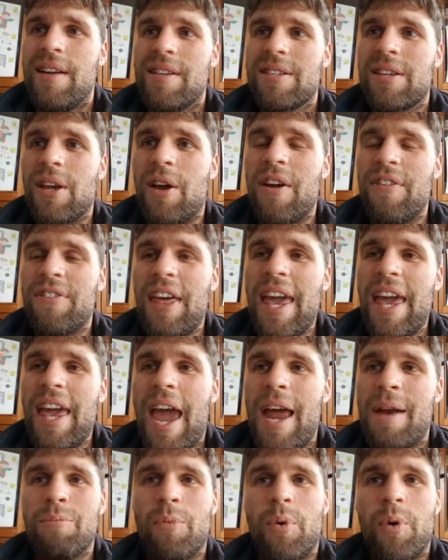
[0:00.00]
So if they
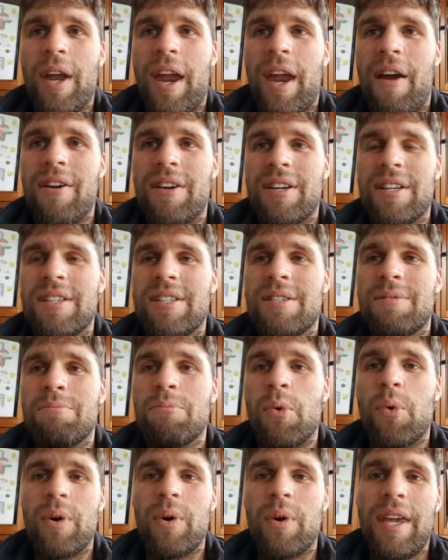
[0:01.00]
add more characters,
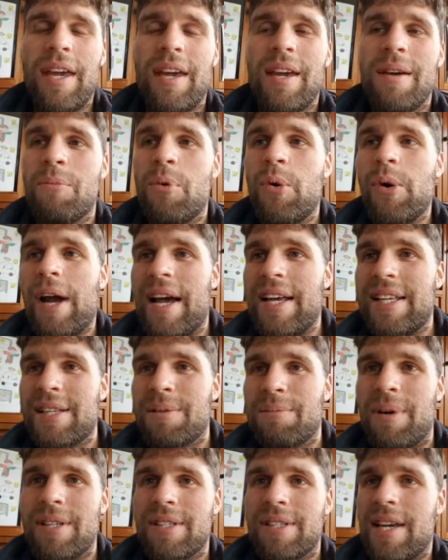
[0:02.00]
more gear, more
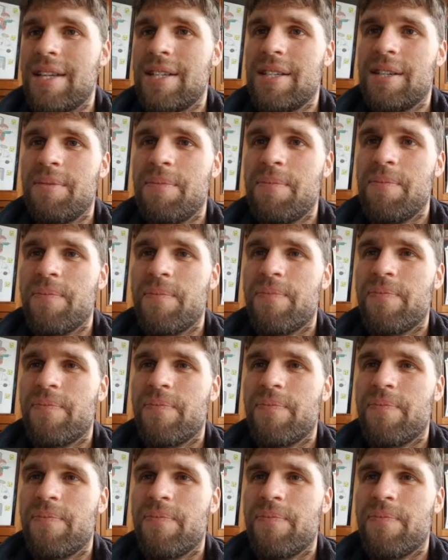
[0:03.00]
customization,